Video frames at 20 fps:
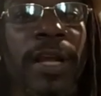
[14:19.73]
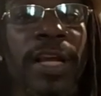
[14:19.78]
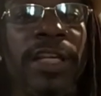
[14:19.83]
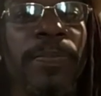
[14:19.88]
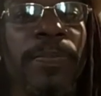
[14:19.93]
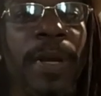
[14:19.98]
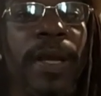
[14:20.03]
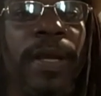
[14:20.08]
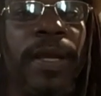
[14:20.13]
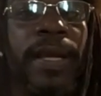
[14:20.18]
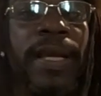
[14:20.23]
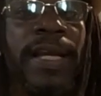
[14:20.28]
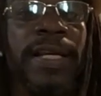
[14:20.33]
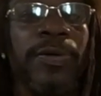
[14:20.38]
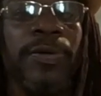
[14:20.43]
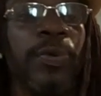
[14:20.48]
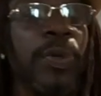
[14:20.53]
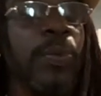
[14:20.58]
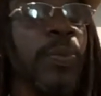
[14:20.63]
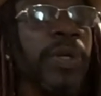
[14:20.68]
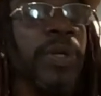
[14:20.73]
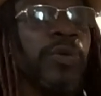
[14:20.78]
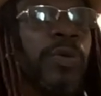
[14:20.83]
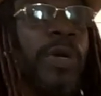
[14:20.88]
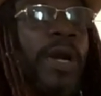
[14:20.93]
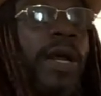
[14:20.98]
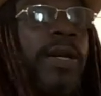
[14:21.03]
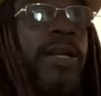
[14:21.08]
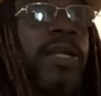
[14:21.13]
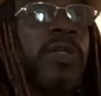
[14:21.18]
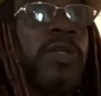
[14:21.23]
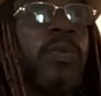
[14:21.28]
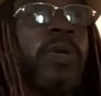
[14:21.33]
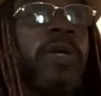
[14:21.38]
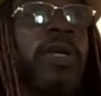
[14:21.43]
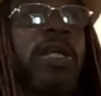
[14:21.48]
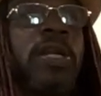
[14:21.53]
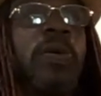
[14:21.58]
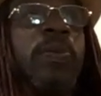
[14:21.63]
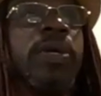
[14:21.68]
Let's make history. We tried this
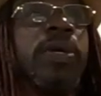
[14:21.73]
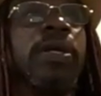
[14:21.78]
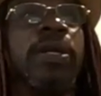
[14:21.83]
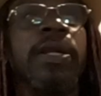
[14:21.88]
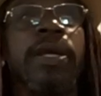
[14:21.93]
with Hillary